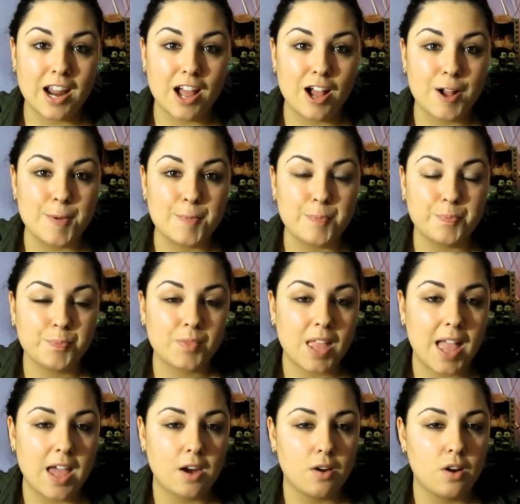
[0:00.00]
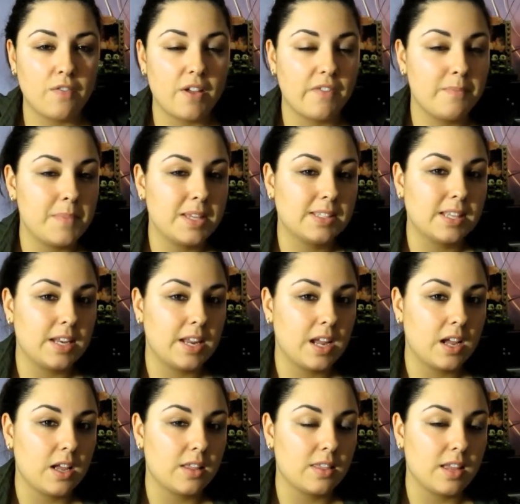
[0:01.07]
Um, I don't know if I've missed
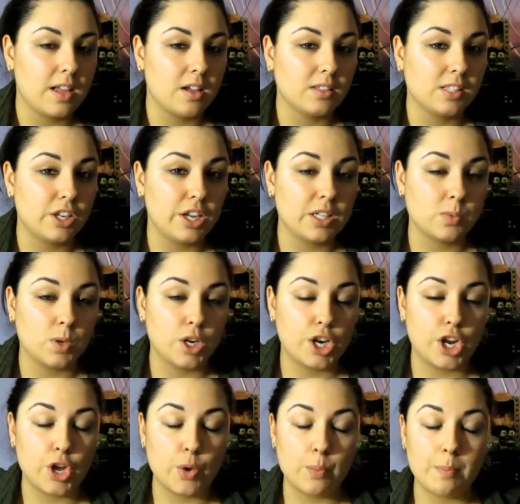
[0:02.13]
anything else that you guys want to know.